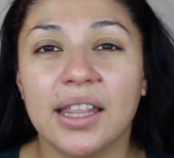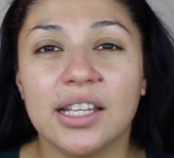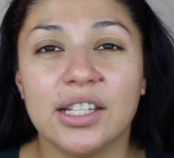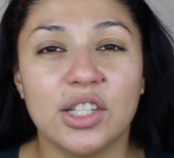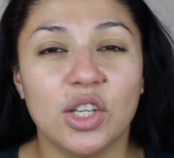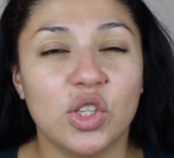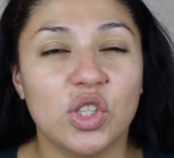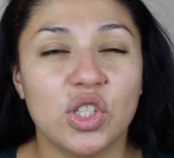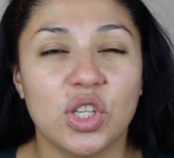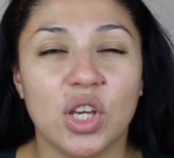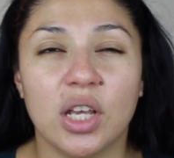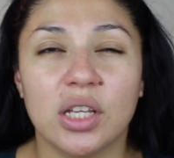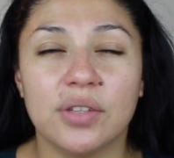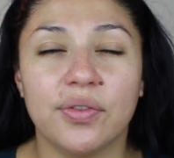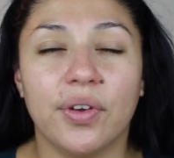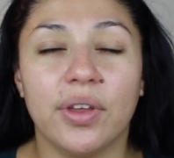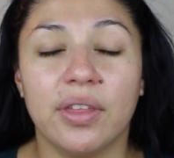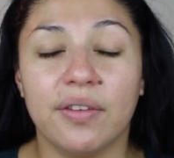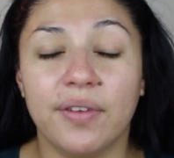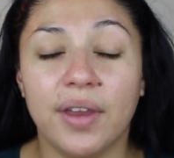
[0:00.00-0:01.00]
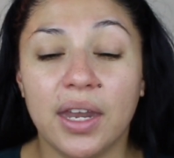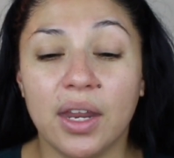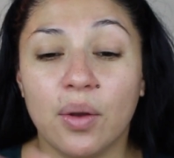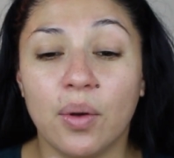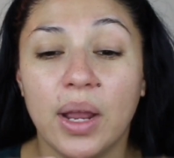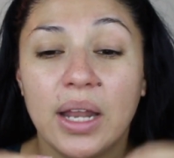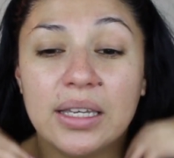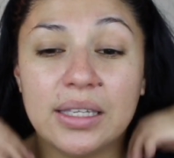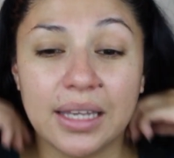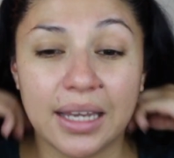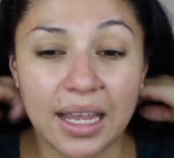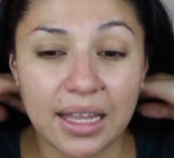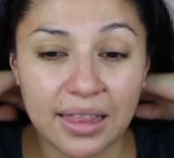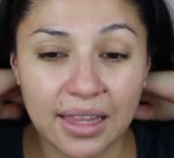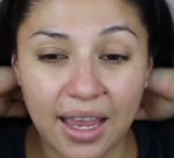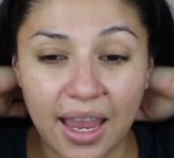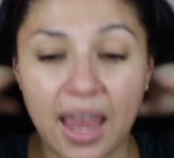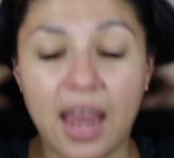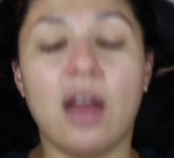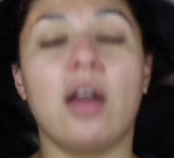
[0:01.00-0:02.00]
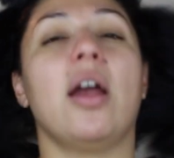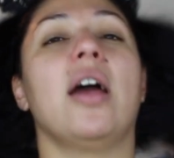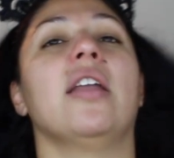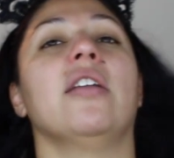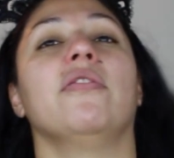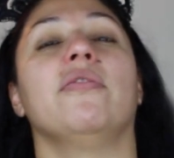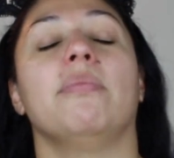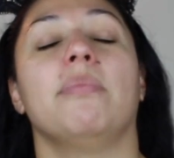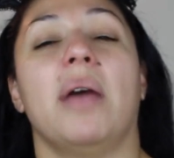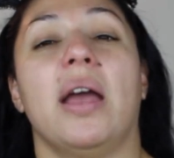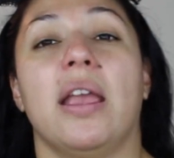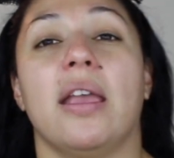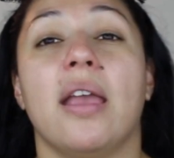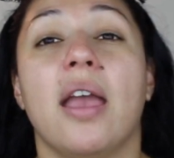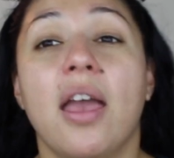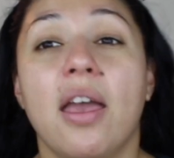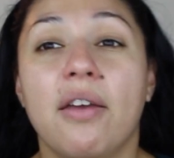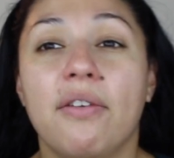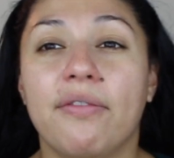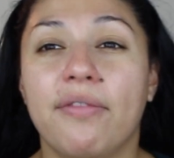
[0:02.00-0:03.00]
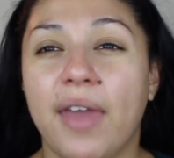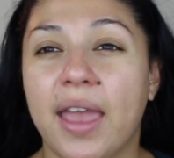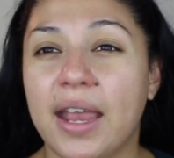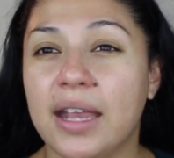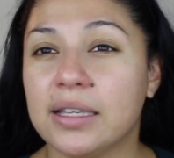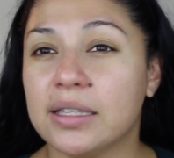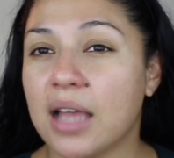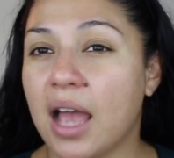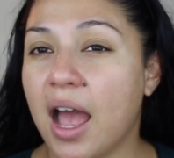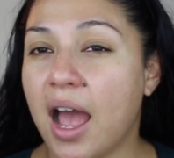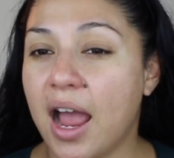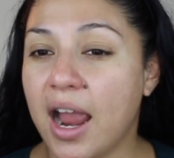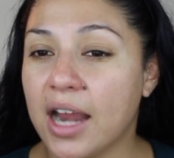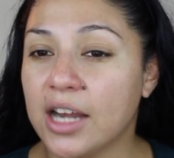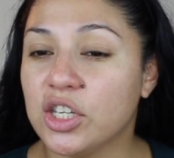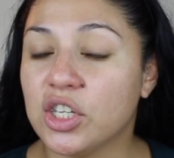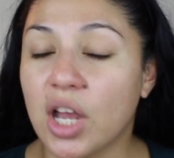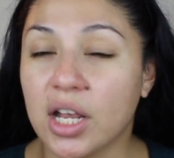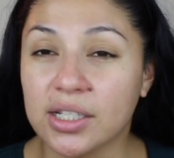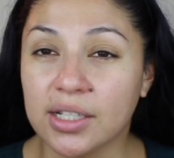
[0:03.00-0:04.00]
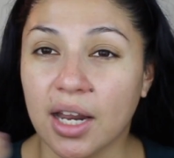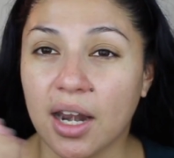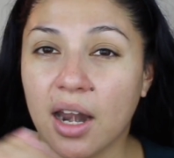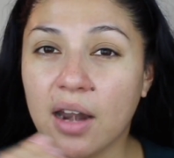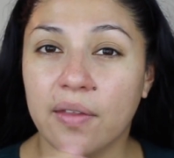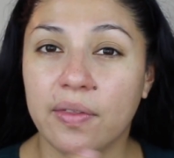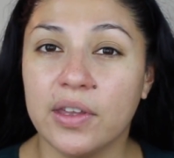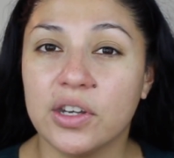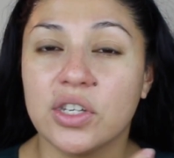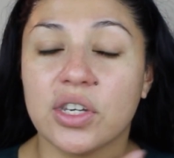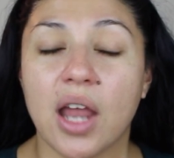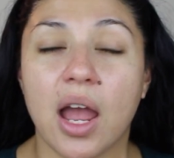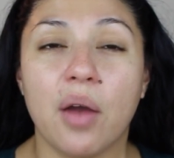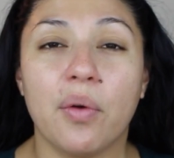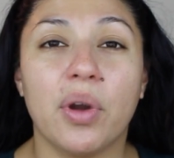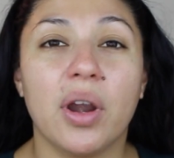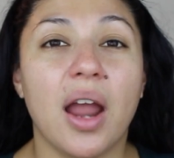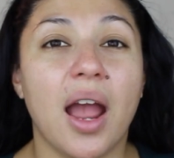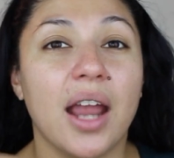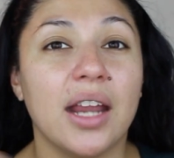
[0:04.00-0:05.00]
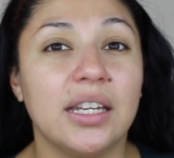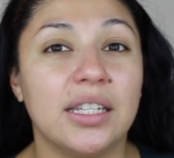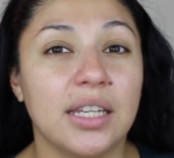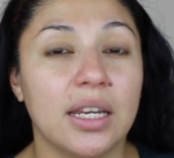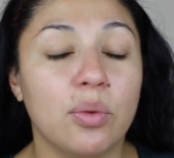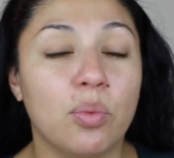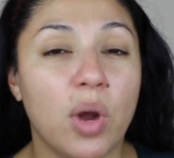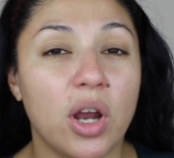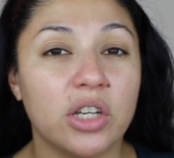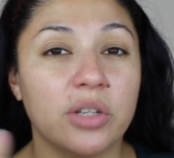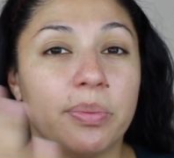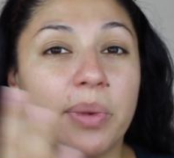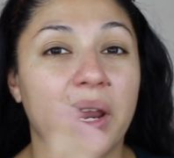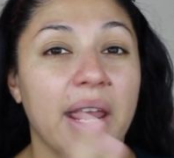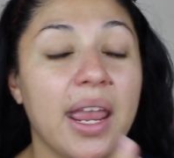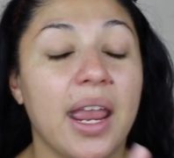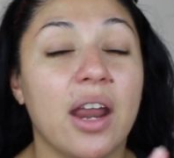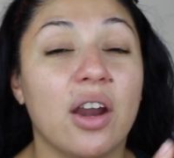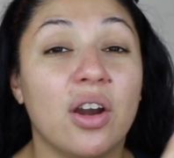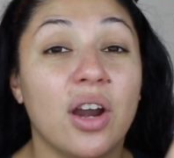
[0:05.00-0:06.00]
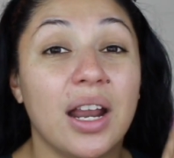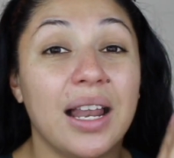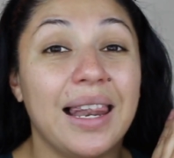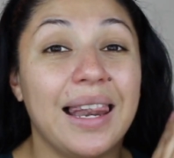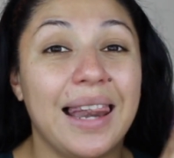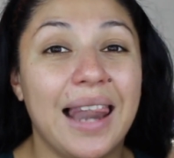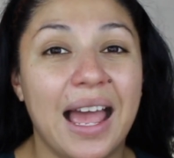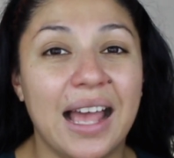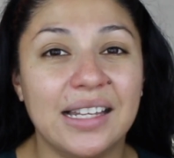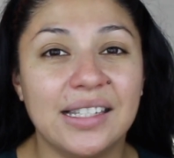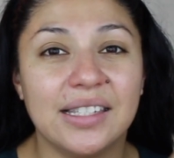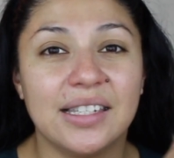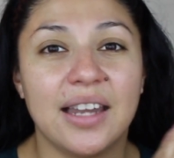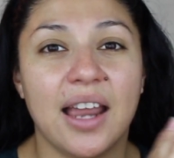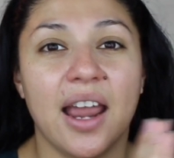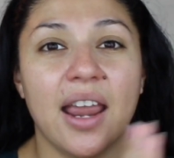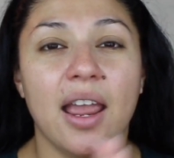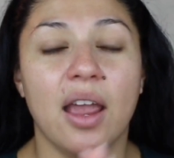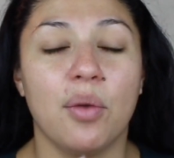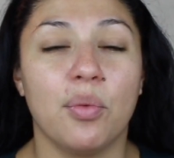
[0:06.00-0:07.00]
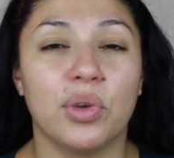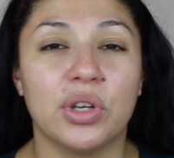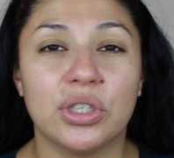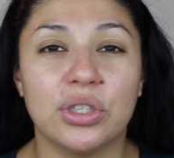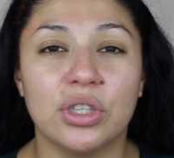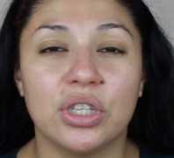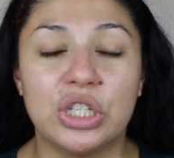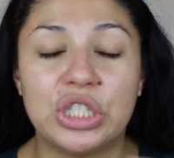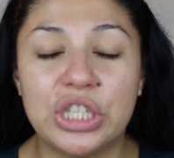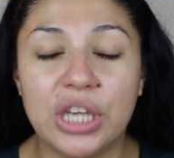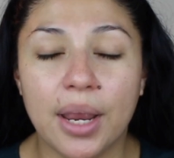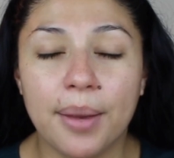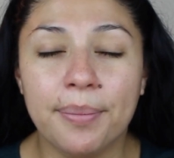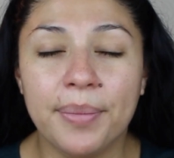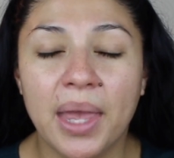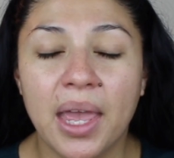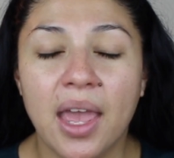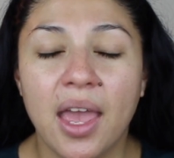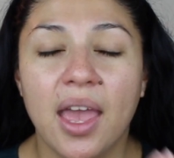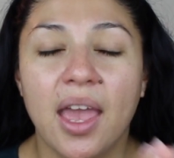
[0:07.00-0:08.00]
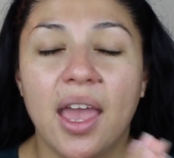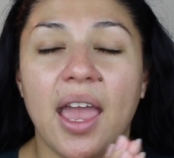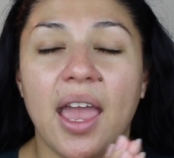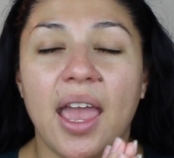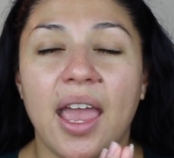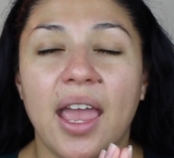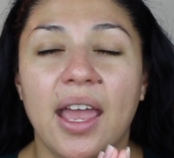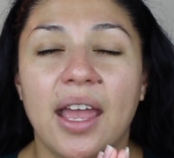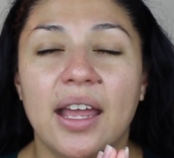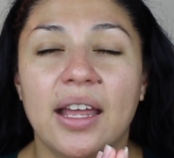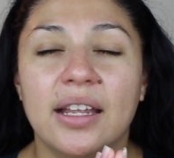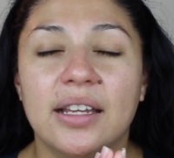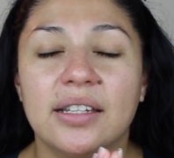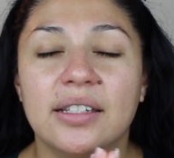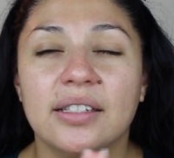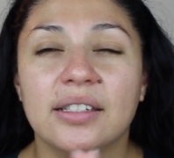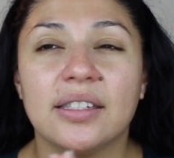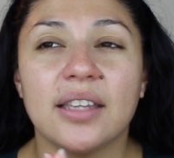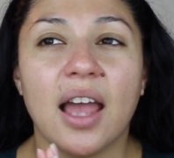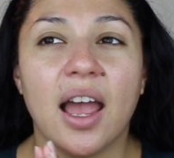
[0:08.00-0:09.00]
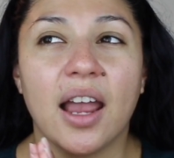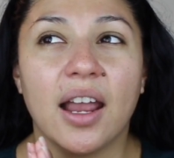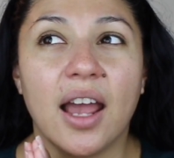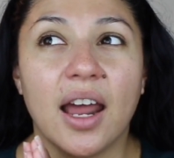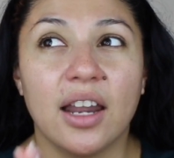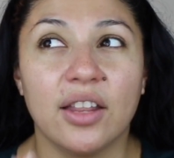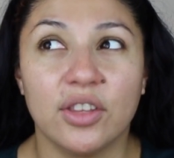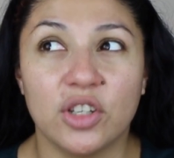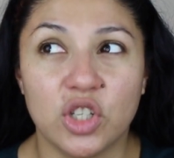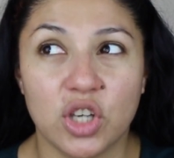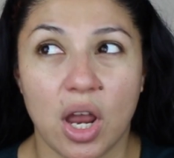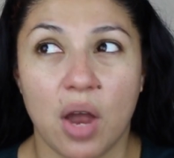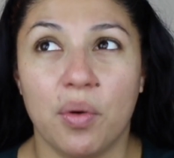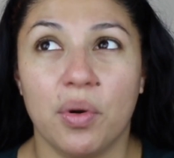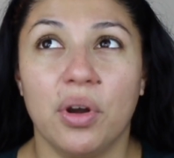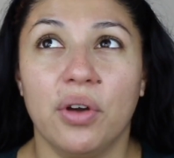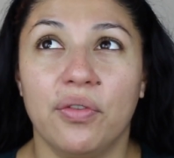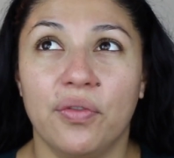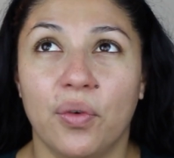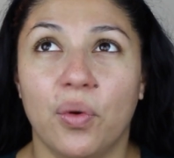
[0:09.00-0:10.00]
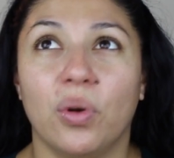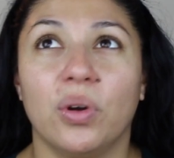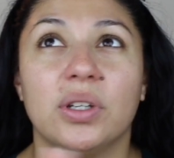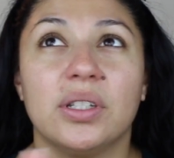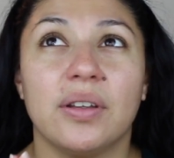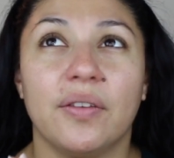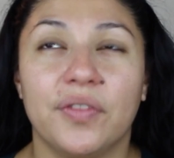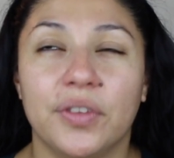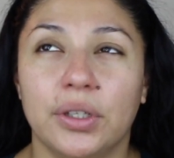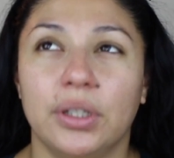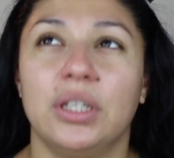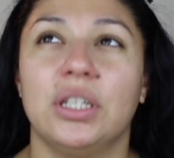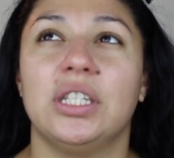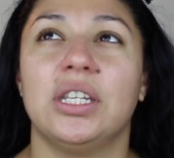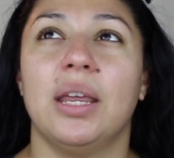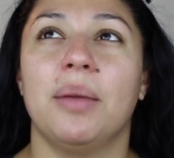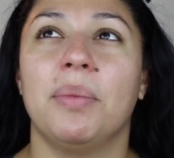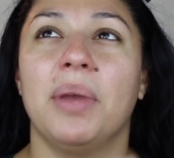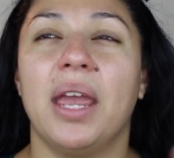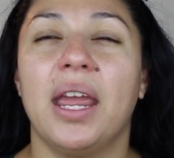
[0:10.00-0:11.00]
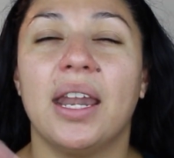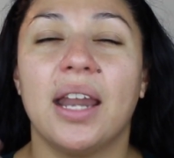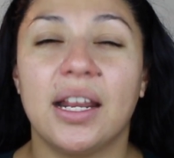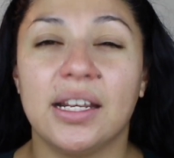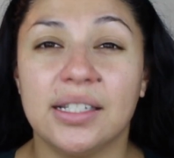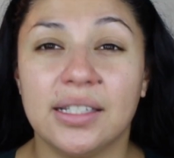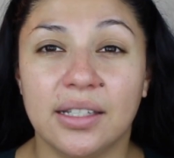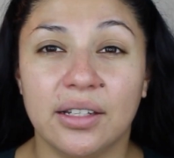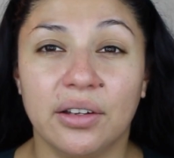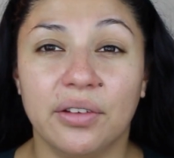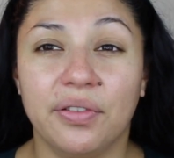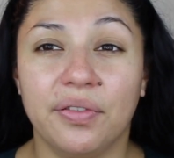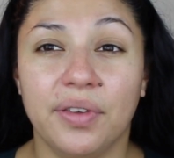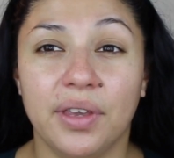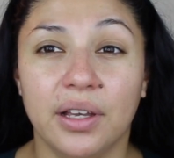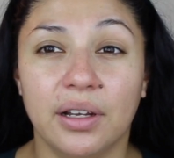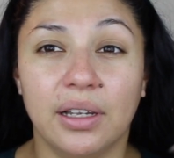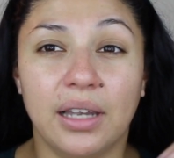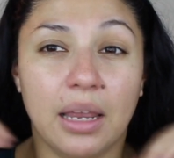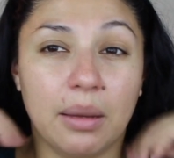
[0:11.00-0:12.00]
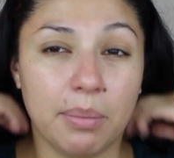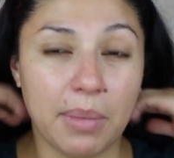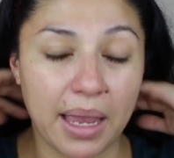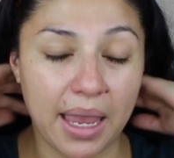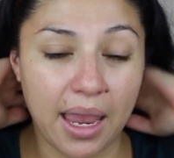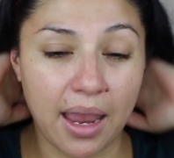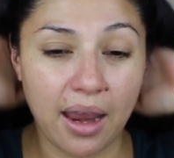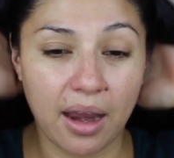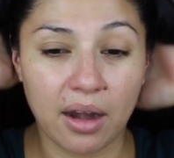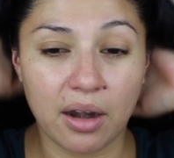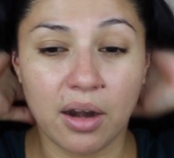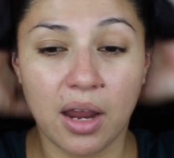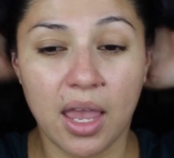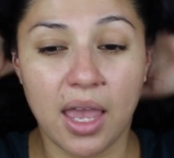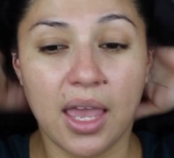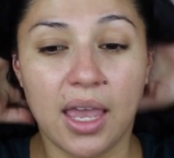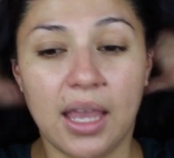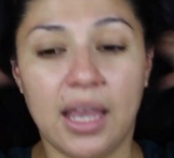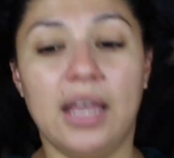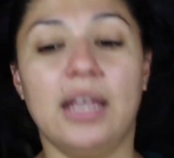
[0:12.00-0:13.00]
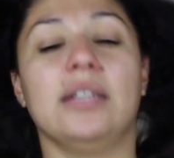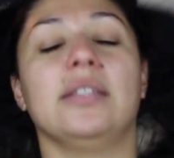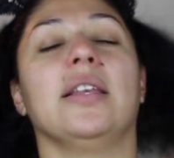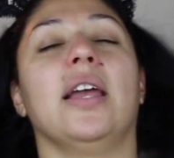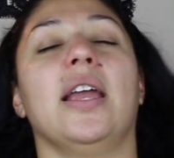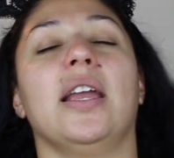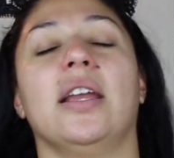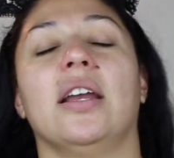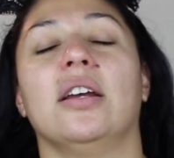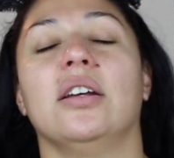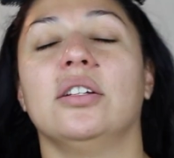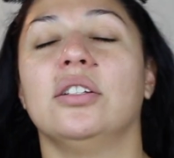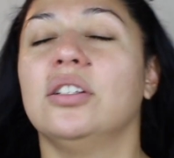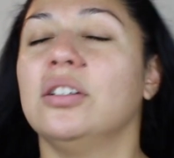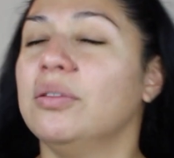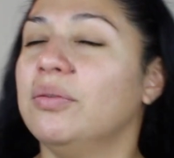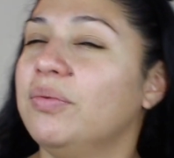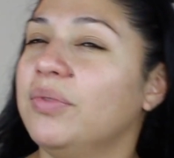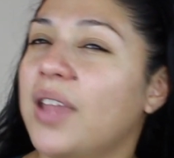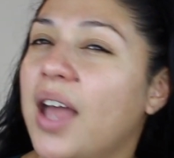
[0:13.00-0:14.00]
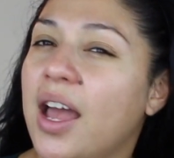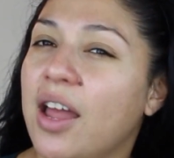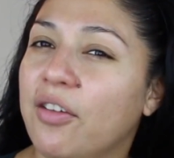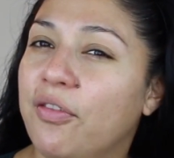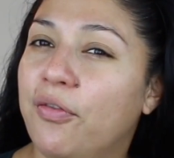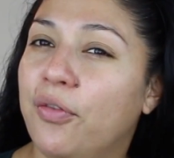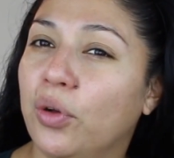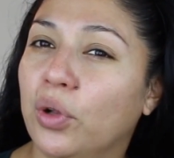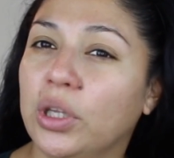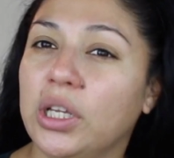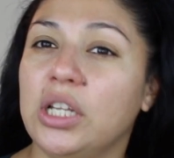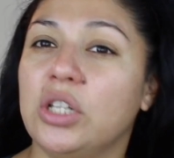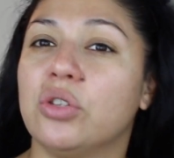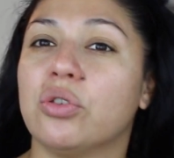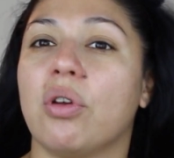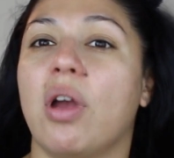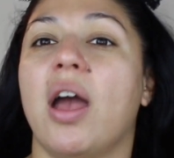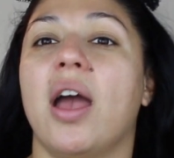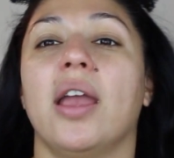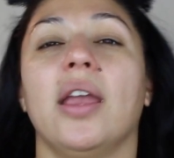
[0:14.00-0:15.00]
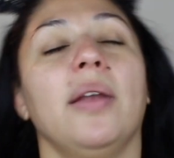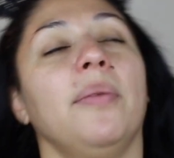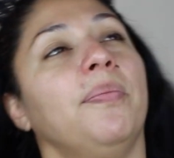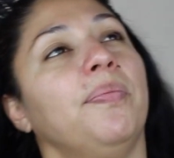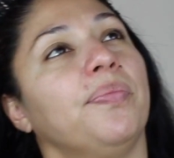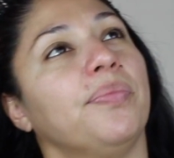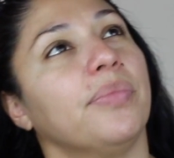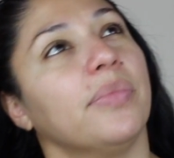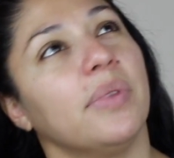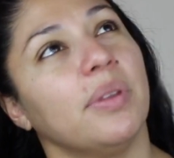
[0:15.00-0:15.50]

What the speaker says: This is just for the video and to get the hair out of my face. I just got out of the shower. I did wash my hair last night. I went to the gym and I got in the shower, of course, after the gym. And I still feel like my hair is like not fully dry.